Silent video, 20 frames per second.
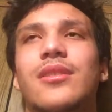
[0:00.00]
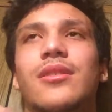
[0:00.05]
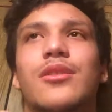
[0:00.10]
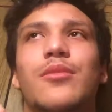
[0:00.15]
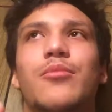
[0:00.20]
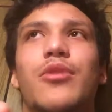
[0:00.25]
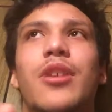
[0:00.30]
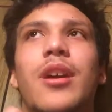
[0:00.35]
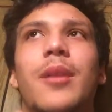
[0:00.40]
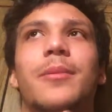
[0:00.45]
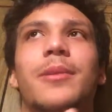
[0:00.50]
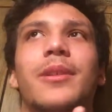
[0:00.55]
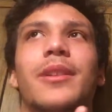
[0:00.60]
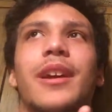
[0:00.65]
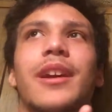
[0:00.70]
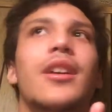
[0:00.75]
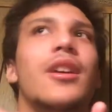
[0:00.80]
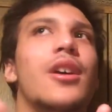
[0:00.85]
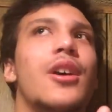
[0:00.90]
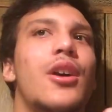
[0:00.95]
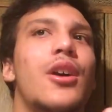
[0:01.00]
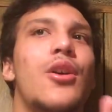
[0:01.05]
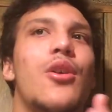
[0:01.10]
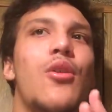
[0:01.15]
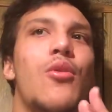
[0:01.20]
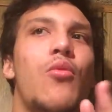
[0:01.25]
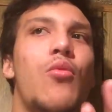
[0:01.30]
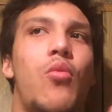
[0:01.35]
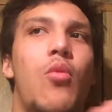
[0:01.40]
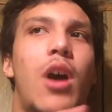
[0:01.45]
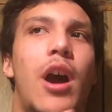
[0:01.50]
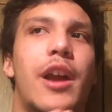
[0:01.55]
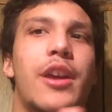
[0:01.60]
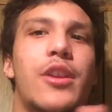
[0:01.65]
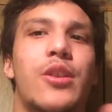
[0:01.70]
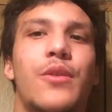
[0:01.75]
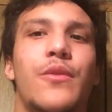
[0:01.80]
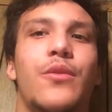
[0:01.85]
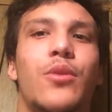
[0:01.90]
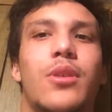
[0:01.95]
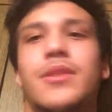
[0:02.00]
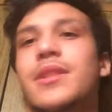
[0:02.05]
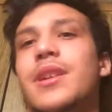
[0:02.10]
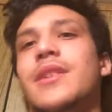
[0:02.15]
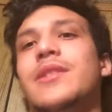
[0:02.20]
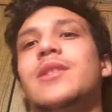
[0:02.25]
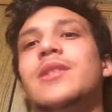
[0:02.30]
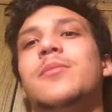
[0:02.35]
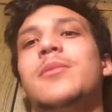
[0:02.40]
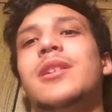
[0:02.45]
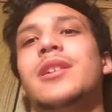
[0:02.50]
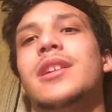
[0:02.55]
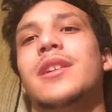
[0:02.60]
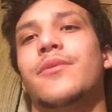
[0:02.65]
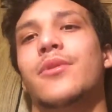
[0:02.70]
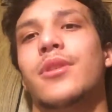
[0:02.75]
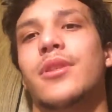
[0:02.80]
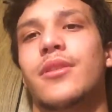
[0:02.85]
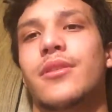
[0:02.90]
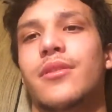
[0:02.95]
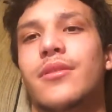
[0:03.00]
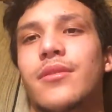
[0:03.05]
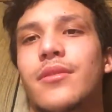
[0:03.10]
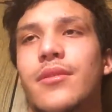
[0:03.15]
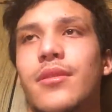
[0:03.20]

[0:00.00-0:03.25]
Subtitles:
you're probably like, why are you forcing us to be a different